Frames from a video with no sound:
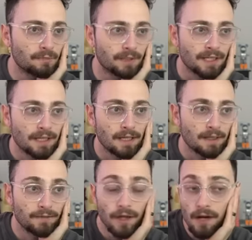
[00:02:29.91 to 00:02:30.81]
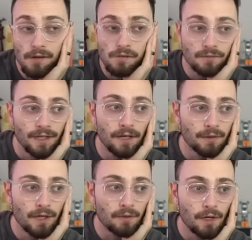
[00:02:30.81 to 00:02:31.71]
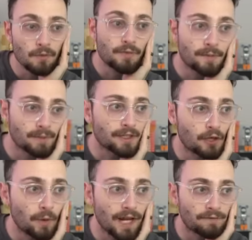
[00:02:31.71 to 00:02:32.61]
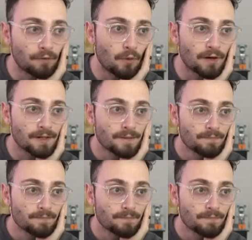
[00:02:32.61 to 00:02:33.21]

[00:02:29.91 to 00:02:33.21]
But no. They played queen a4,